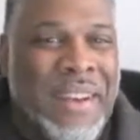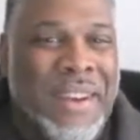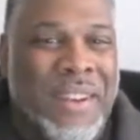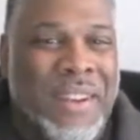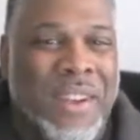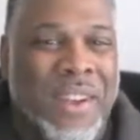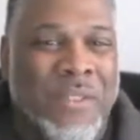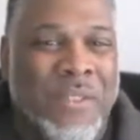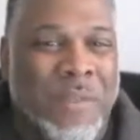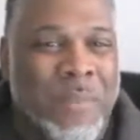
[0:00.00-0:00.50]

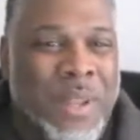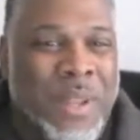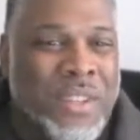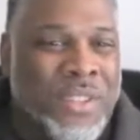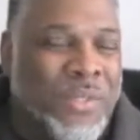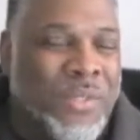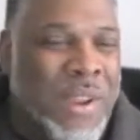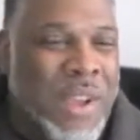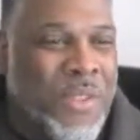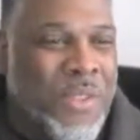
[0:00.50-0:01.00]
governments
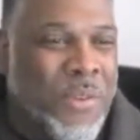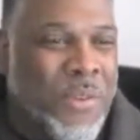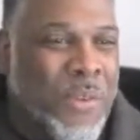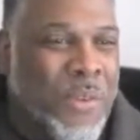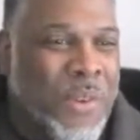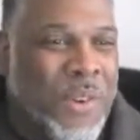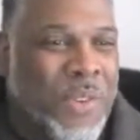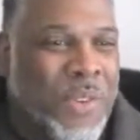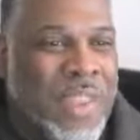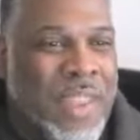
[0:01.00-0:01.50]
around the
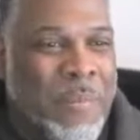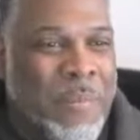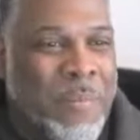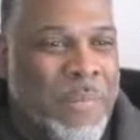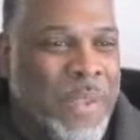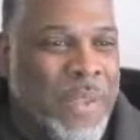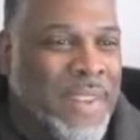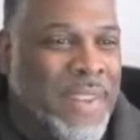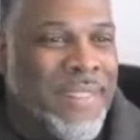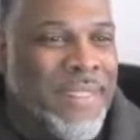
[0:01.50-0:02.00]
world that have
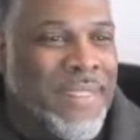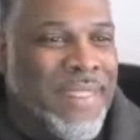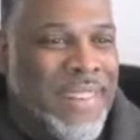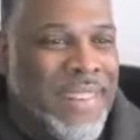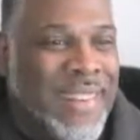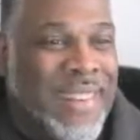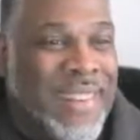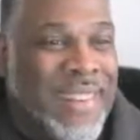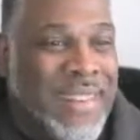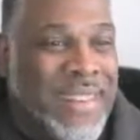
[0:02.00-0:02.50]
been
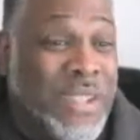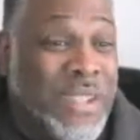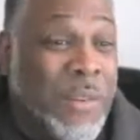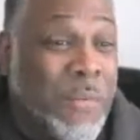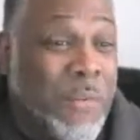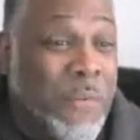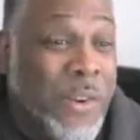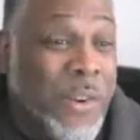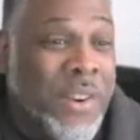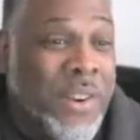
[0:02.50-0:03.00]

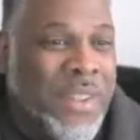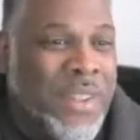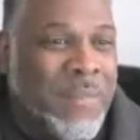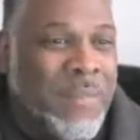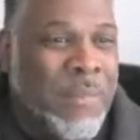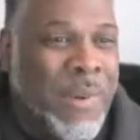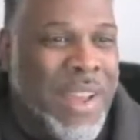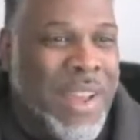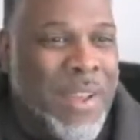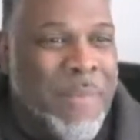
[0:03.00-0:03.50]
subverted
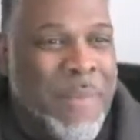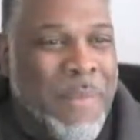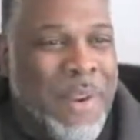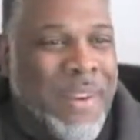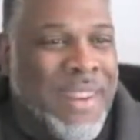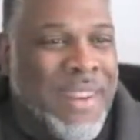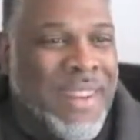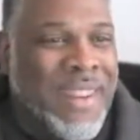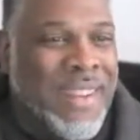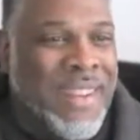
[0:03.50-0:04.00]
by
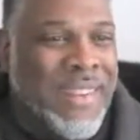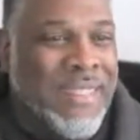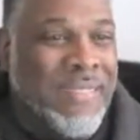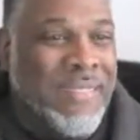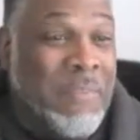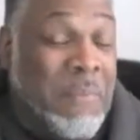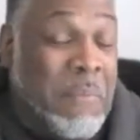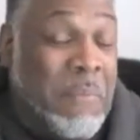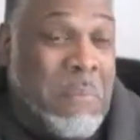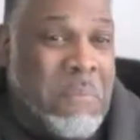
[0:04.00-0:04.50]
American
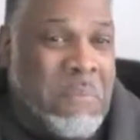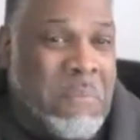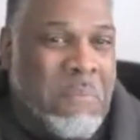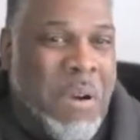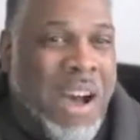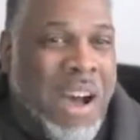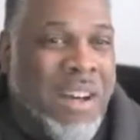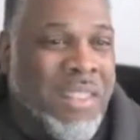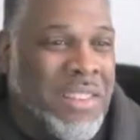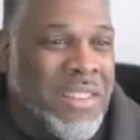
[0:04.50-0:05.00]

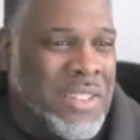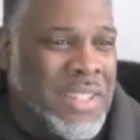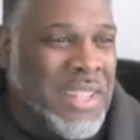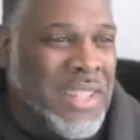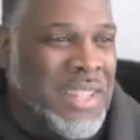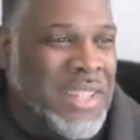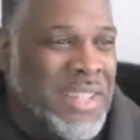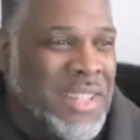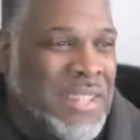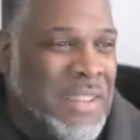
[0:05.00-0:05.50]

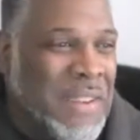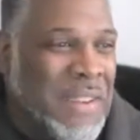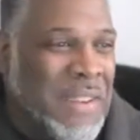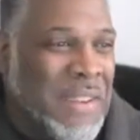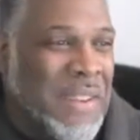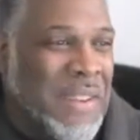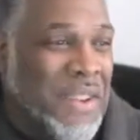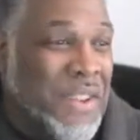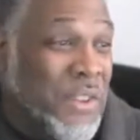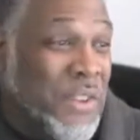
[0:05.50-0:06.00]
policies,
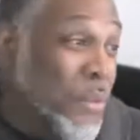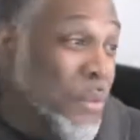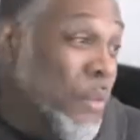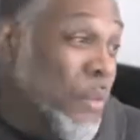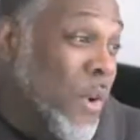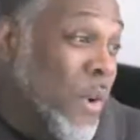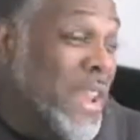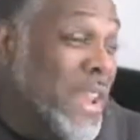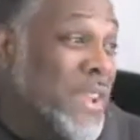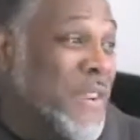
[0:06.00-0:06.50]

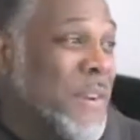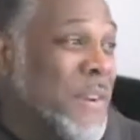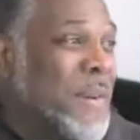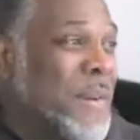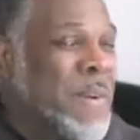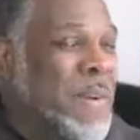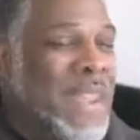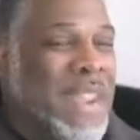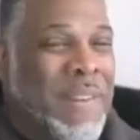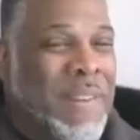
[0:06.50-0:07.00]
white
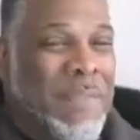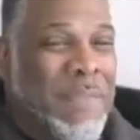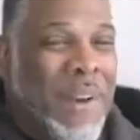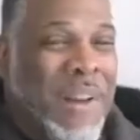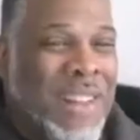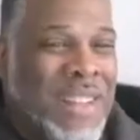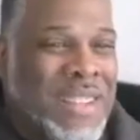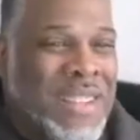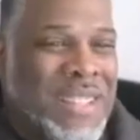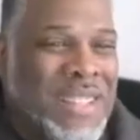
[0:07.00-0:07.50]
European
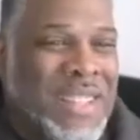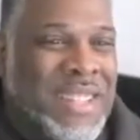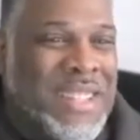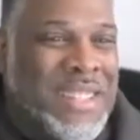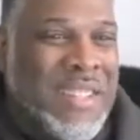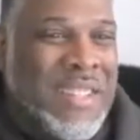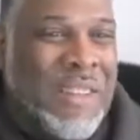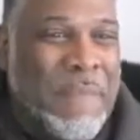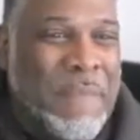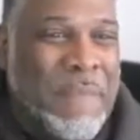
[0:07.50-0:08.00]

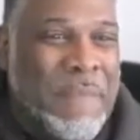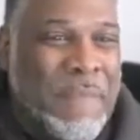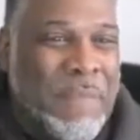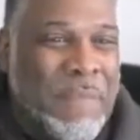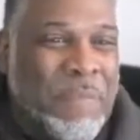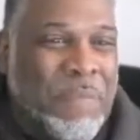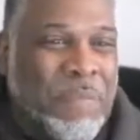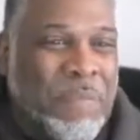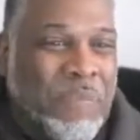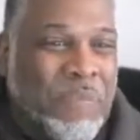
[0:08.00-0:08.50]
policies.
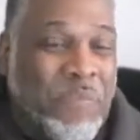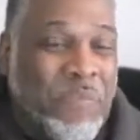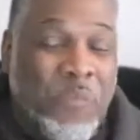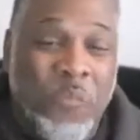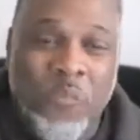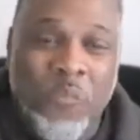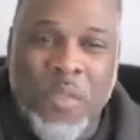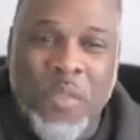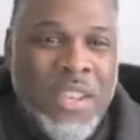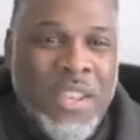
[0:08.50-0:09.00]

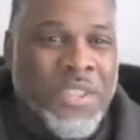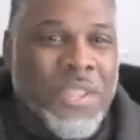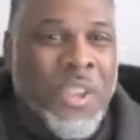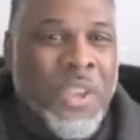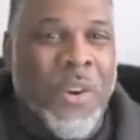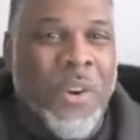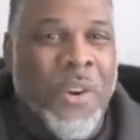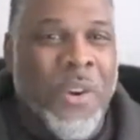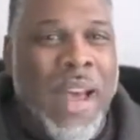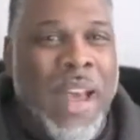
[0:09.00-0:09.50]

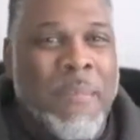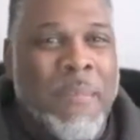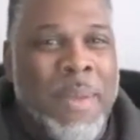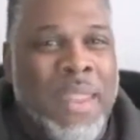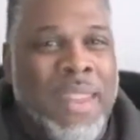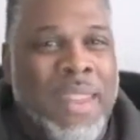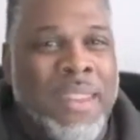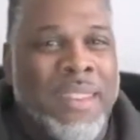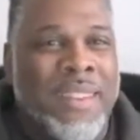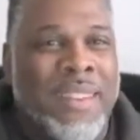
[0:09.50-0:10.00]
So, I
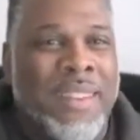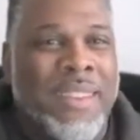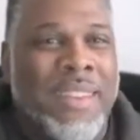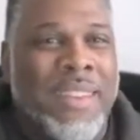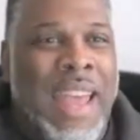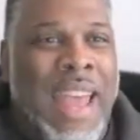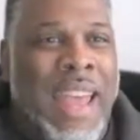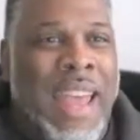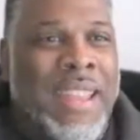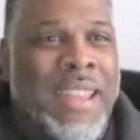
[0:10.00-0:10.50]
mean,
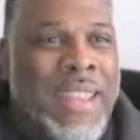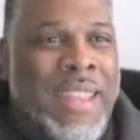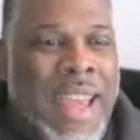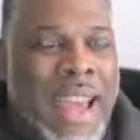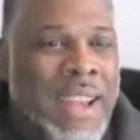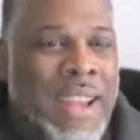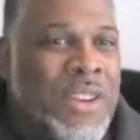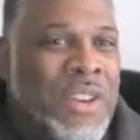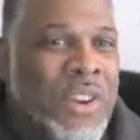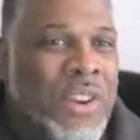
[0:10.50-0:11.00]

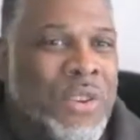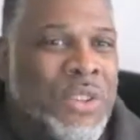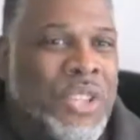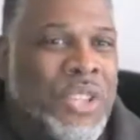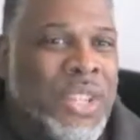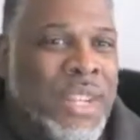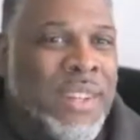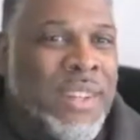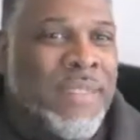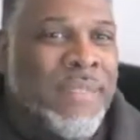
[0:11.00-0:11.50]
that
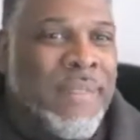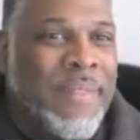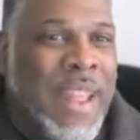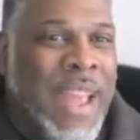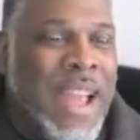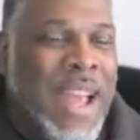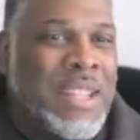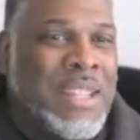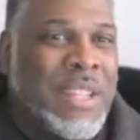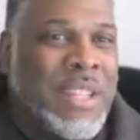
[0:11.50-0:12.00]
notion
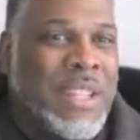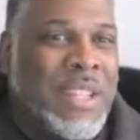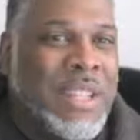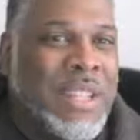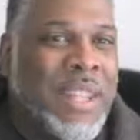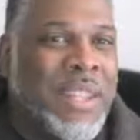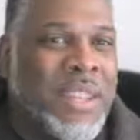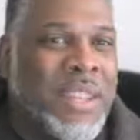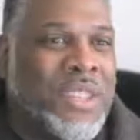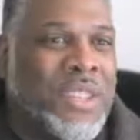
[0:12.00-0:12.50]
has to
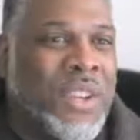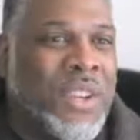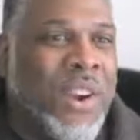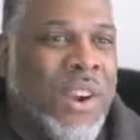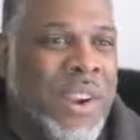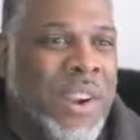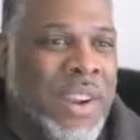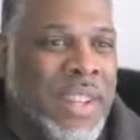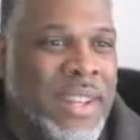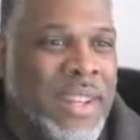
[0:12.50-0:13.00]
be
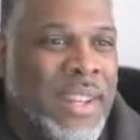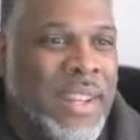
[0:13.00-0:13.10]
discarded.